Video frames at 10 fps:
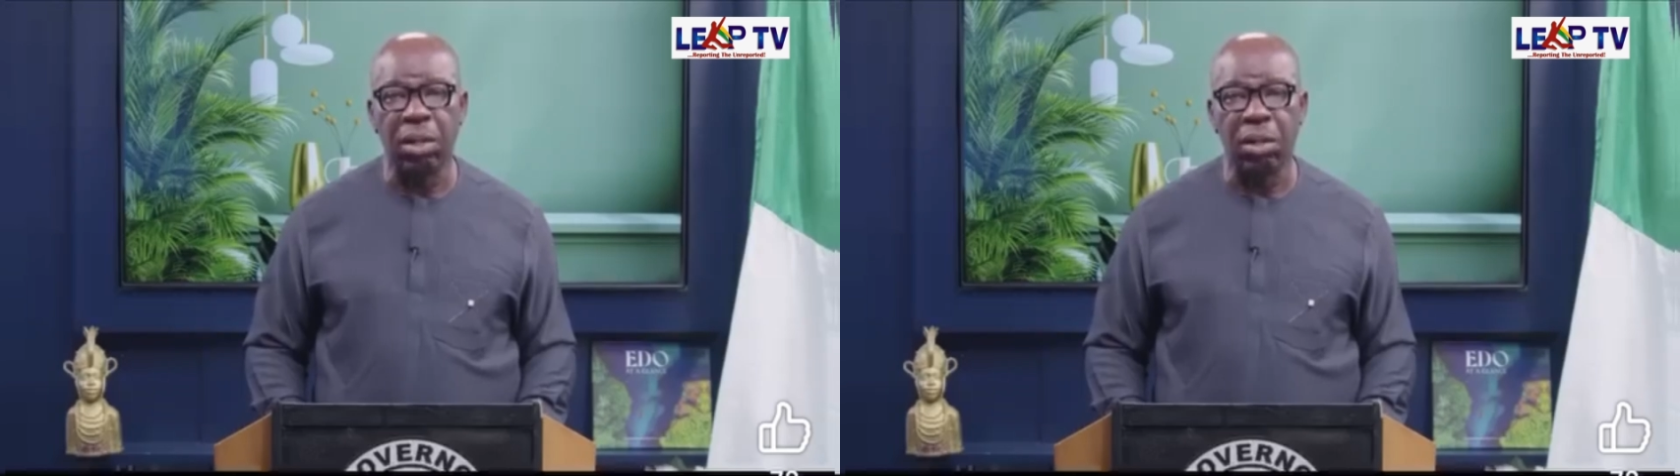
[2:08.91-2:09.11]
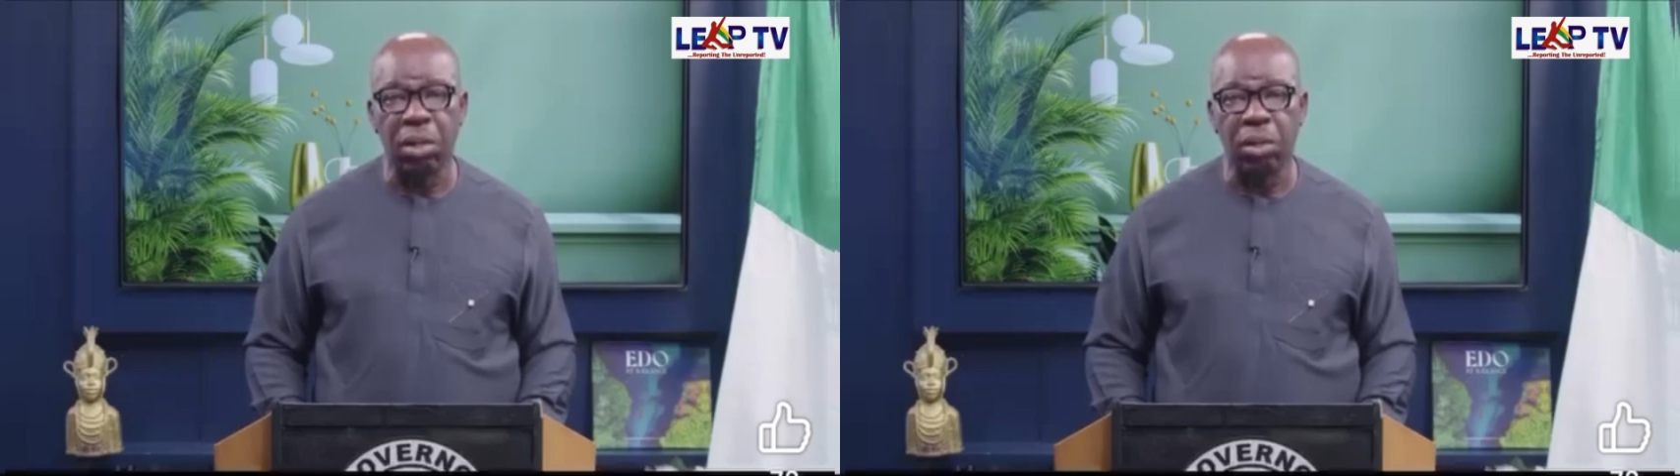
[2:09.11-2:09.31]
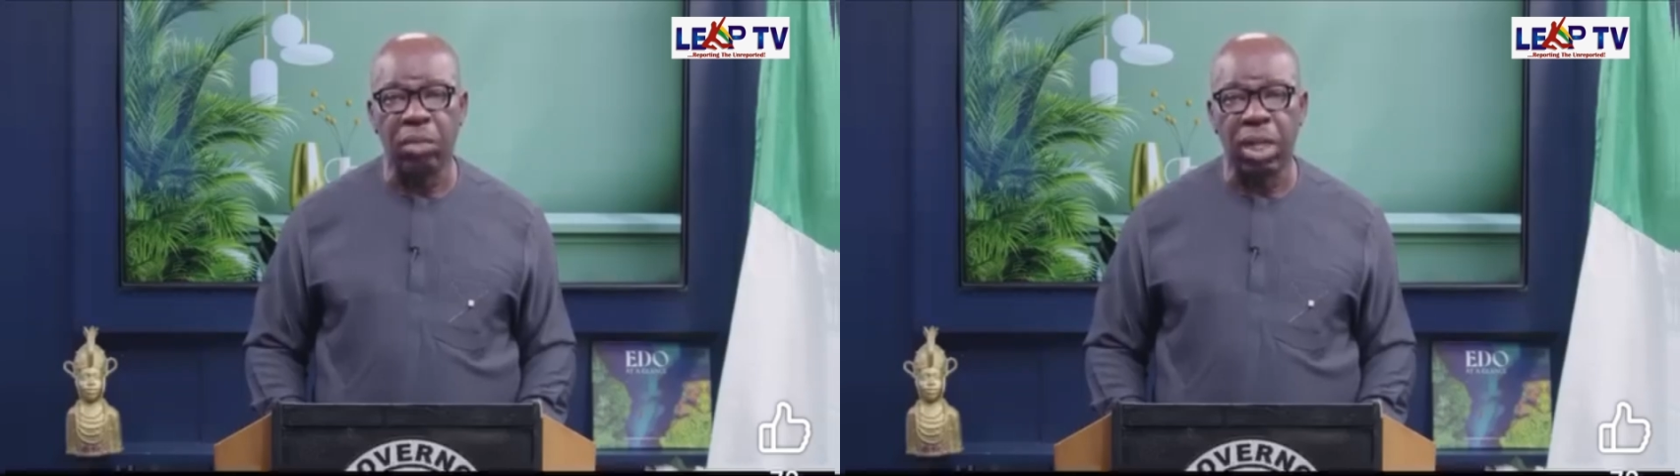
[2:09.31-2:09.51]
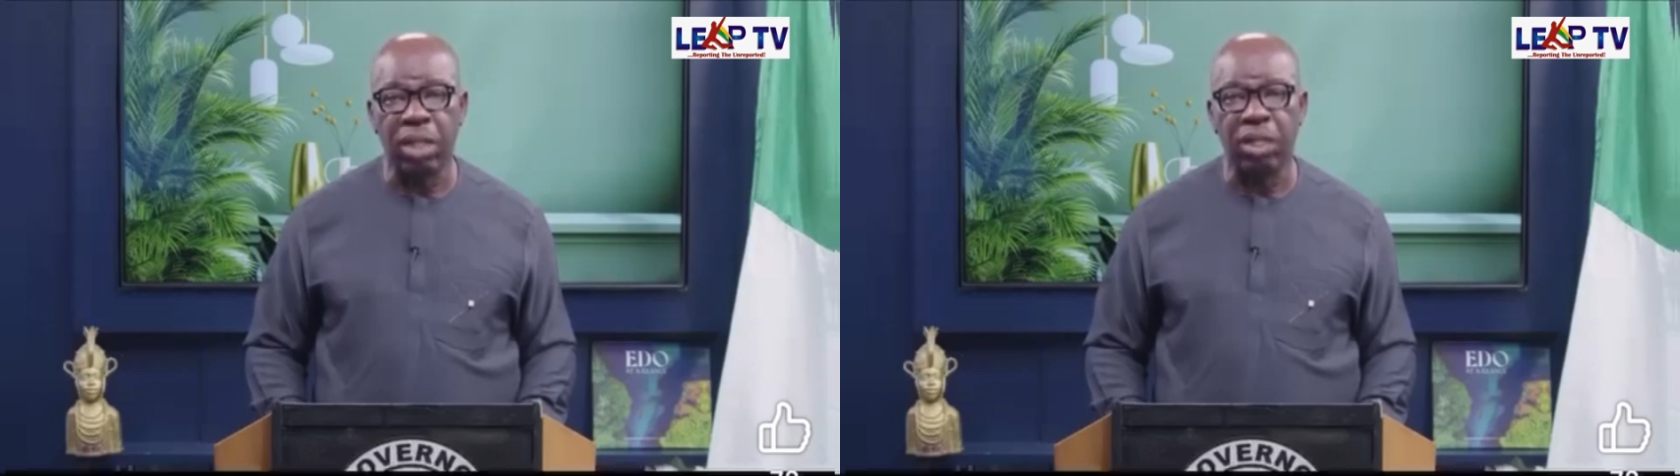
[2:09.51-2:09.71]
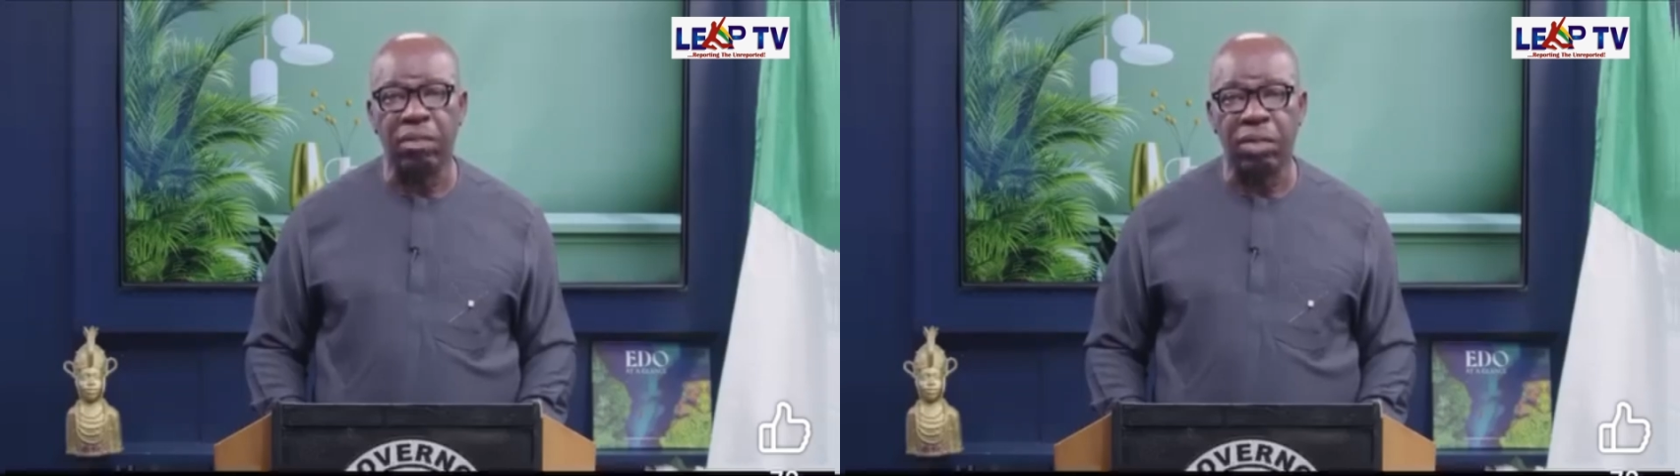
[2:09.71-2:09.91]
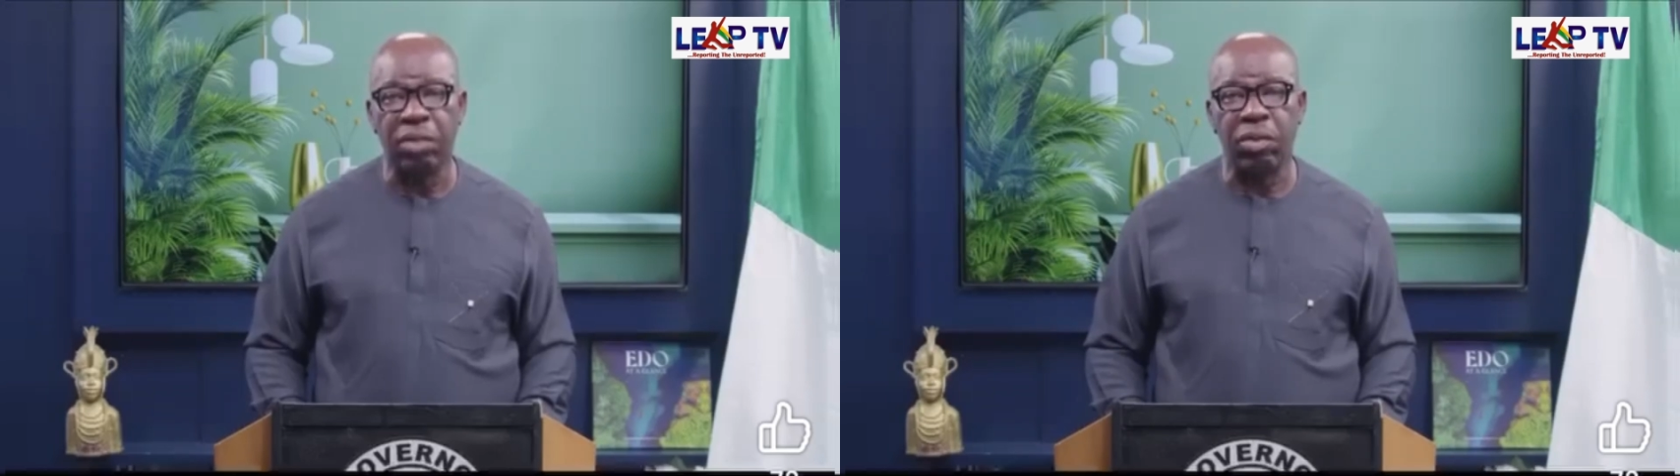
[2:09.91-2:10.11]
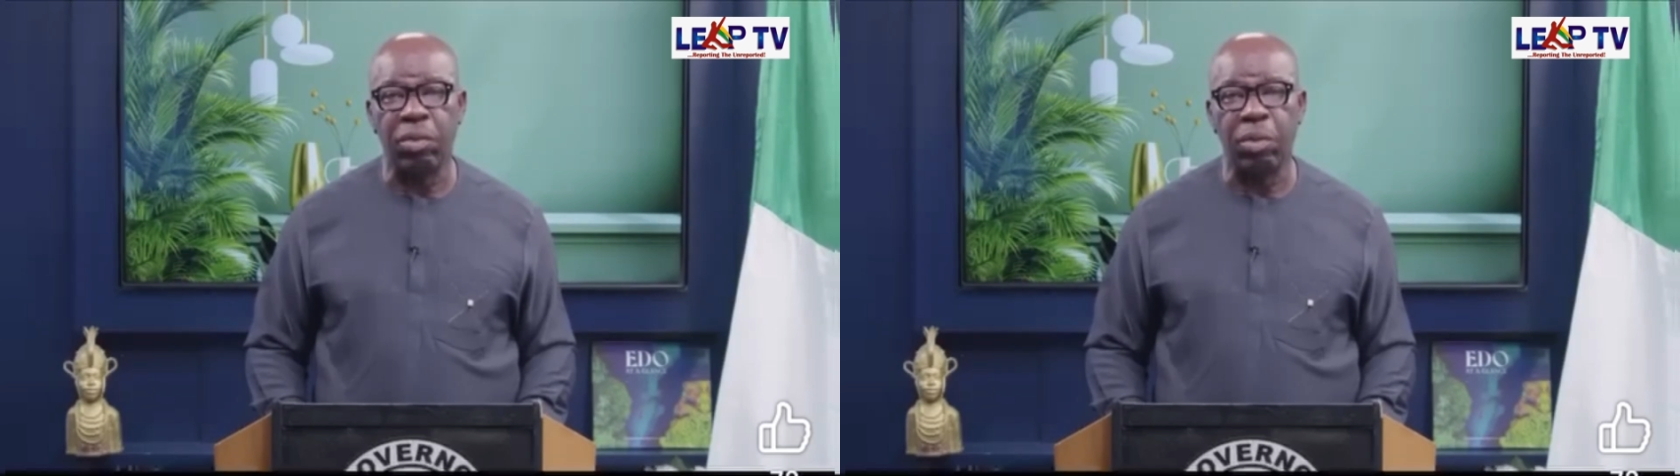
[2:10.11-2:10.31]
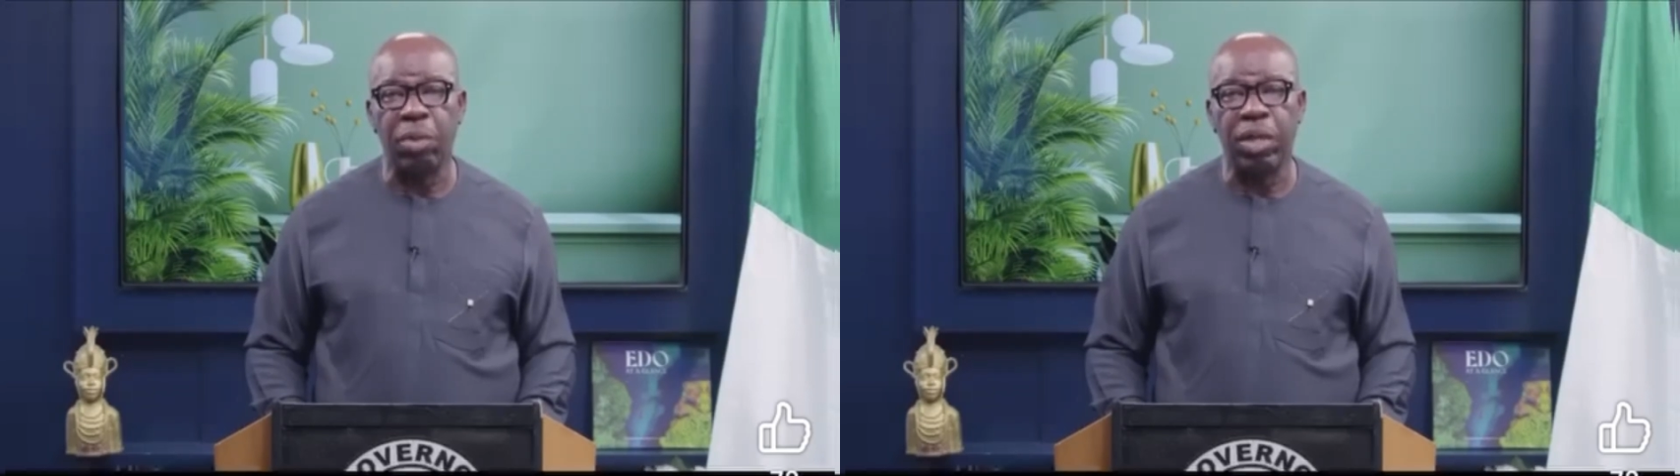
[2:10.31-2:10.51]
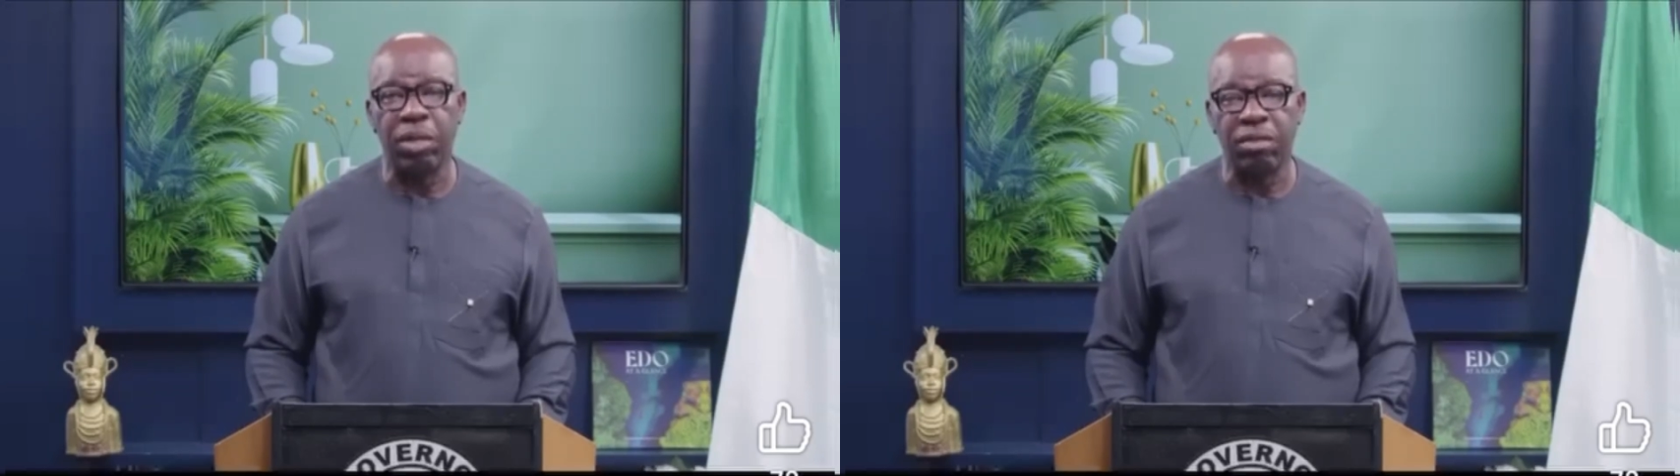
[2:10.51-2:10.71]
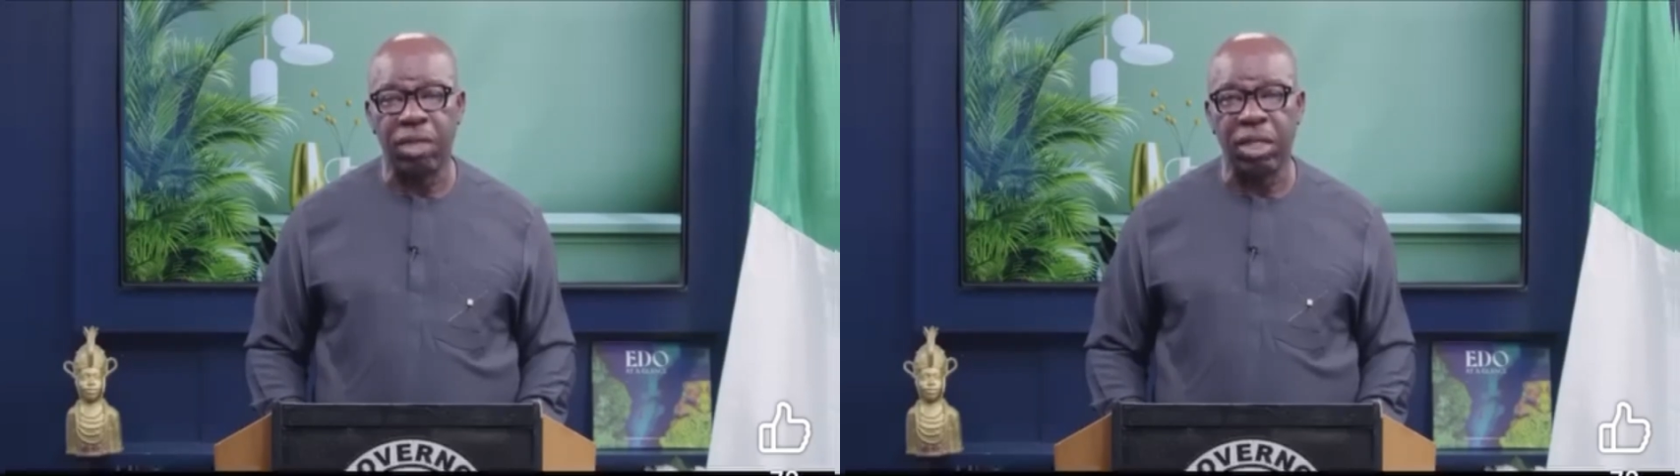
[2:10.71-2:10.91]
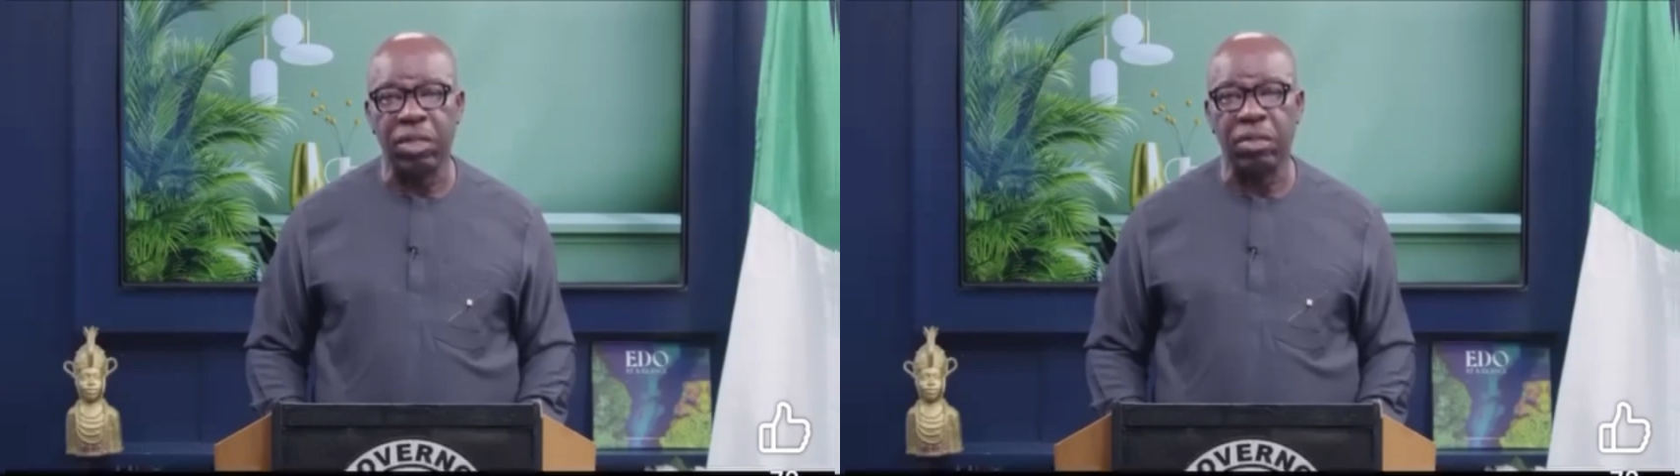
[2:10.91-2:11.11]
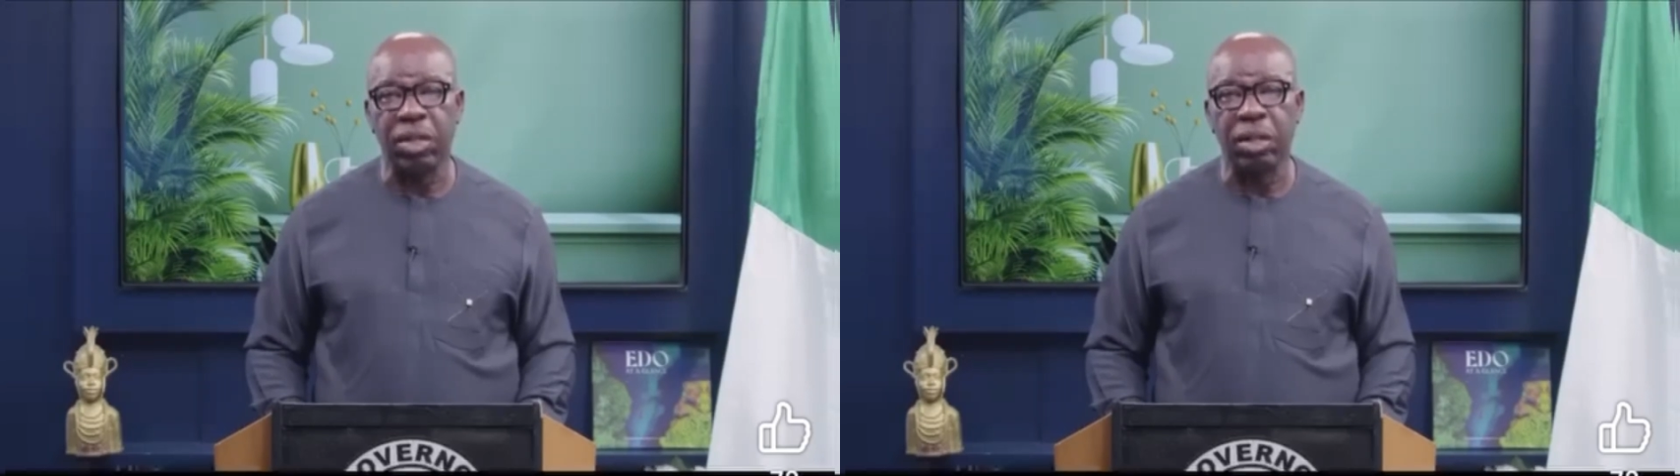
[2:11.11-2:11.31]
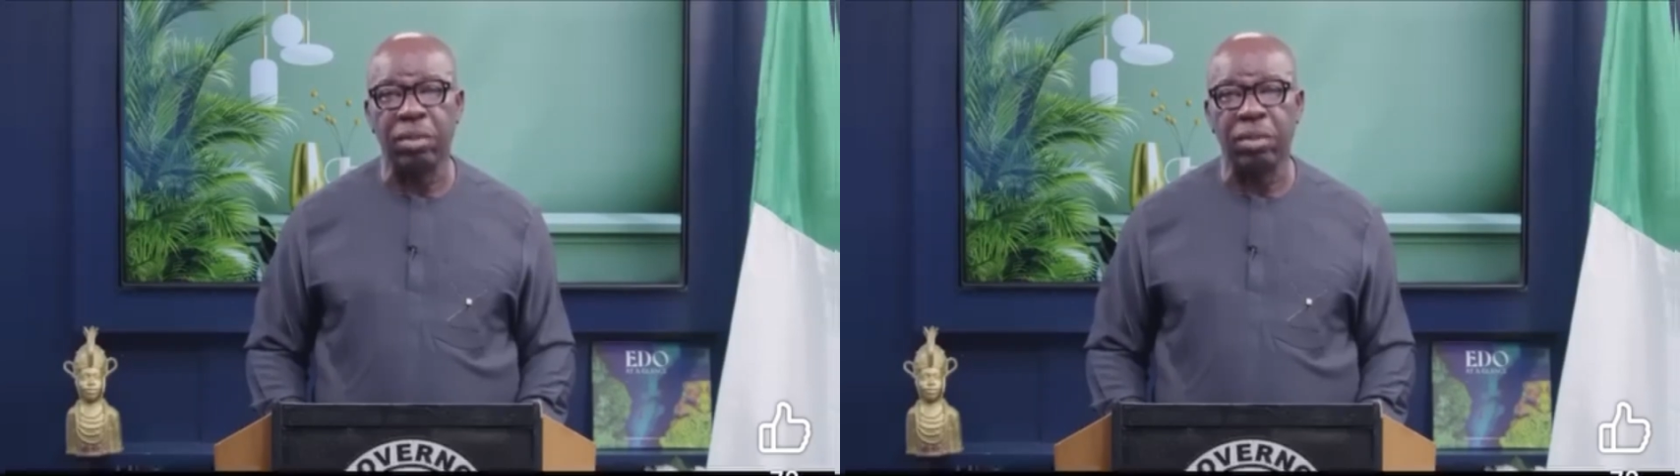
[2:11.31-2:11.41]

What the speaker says: God bless the Federal Republic of Nigeria.